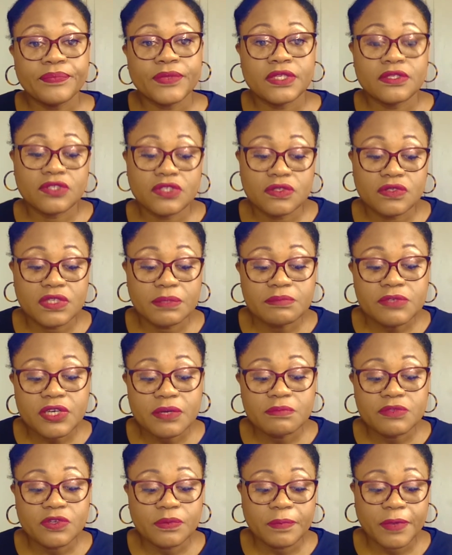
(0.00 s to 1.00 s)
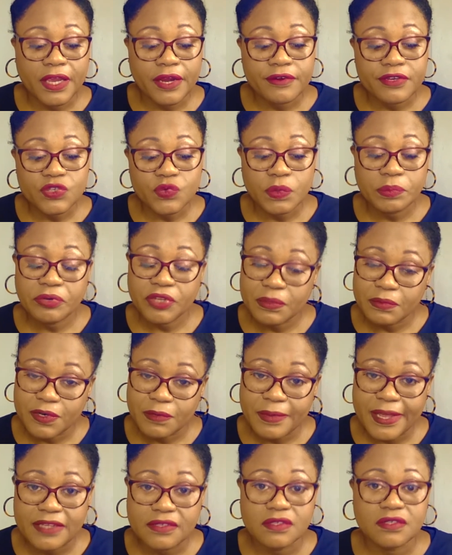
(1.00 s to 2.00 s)
so sometimes our parents, we put them on a
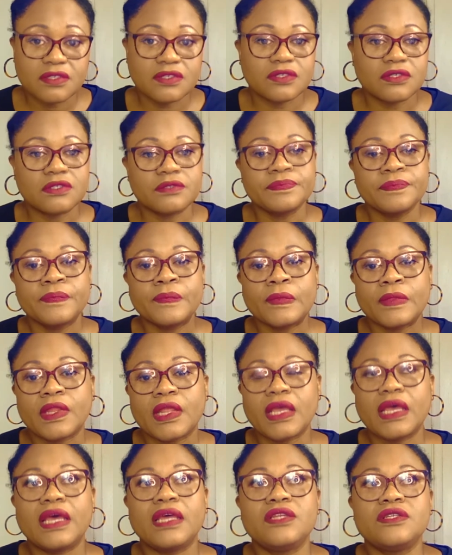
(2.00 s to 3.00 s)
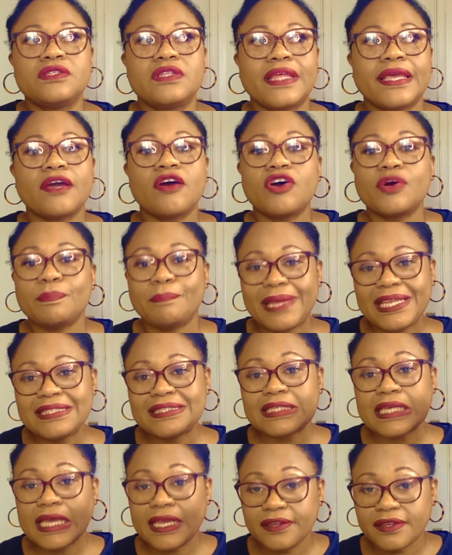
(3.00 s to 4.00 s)
pedestal and they can't
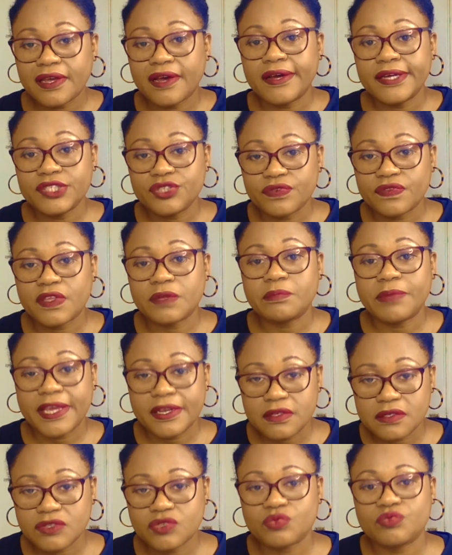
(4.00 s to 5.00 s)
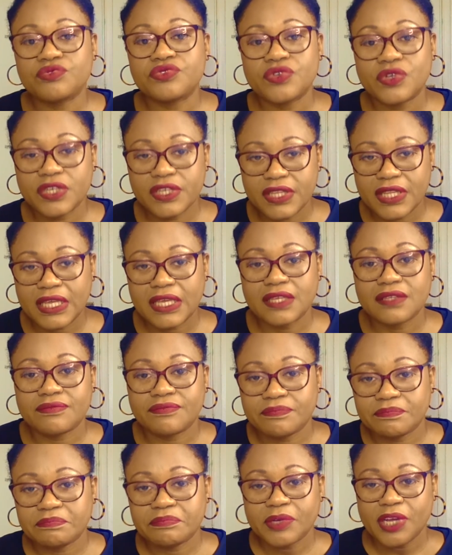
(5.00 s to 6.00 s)
maintain the height of that pedestal, so they
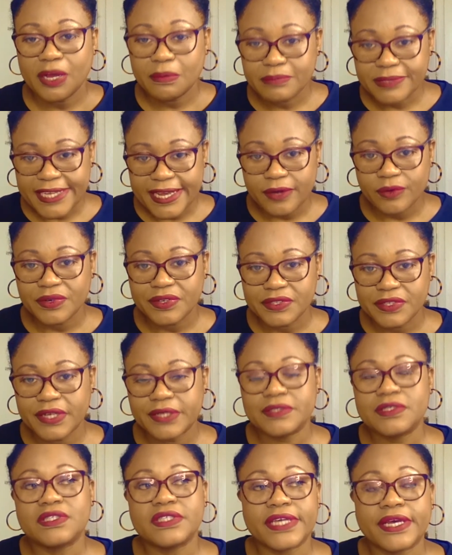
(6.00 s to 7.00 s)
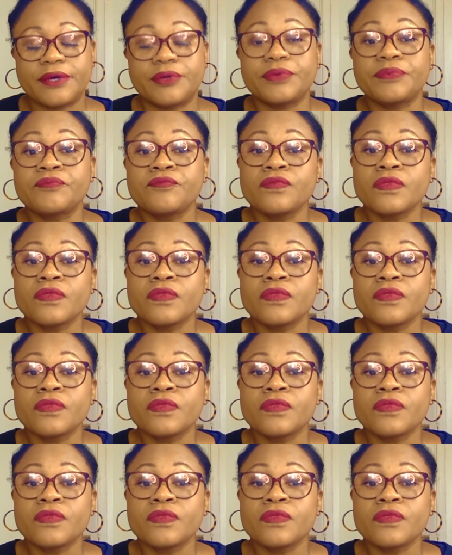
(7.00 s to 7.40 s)
come down and down and down.